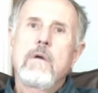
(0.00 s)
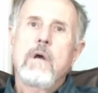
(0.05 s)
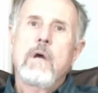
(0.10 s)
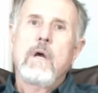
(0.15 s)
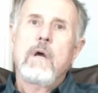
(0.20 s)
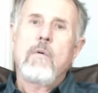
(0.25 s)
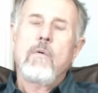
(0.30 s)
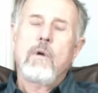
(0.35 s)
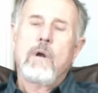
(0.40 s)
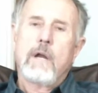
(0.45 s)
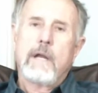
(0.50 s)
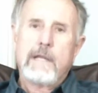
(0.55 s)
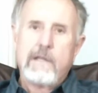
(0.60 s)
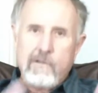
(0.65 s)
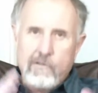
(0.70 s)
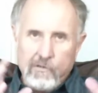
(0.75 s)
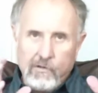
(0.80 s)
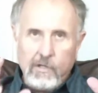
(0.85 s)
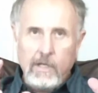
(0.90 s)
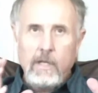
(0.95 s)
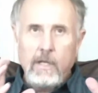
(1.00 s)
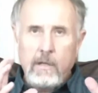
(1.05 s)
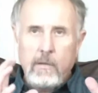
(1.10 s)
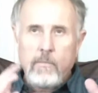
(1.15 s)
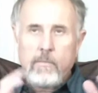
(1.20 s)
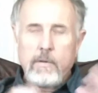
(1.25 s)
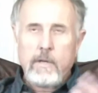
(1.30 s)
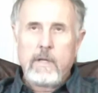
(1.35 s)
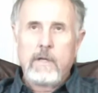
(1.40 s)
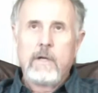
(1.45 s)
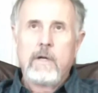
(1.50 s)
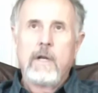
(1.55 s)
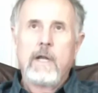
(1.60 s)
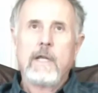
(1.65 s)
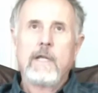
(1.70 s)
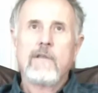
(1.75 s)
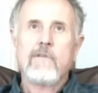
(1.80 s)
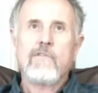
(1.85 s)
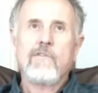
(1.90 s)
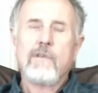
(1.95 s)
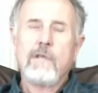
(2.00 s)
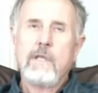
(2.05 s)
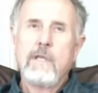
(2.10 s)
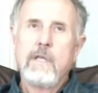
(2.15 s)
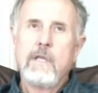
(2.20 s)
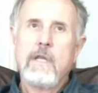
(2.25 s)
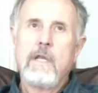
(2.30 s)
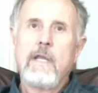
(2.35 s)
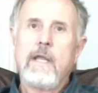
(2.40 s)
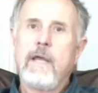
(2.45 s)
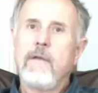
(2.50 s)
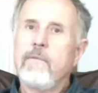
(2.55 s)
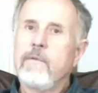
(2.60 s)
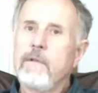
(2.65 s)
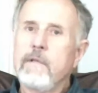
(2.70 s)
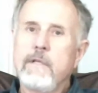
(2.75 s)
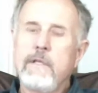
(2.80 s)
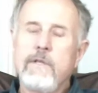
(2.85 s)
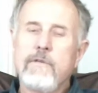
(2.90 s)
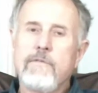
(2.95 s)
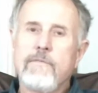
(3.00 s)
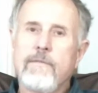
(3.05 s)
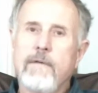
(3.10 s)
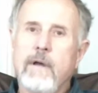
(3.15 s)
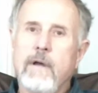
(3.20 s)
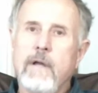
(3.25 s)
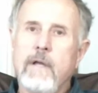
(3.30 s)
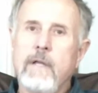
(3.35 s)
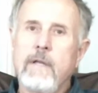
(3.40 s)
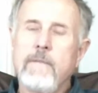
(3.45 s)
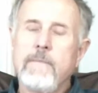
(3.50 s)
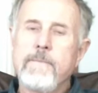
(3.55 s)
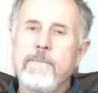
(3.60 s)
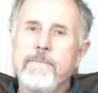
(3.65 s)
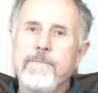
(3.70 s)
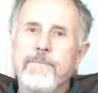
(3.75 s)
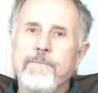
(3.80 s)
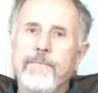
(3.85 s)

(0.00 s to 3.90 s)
where I could see him better, I could see that it had released fine,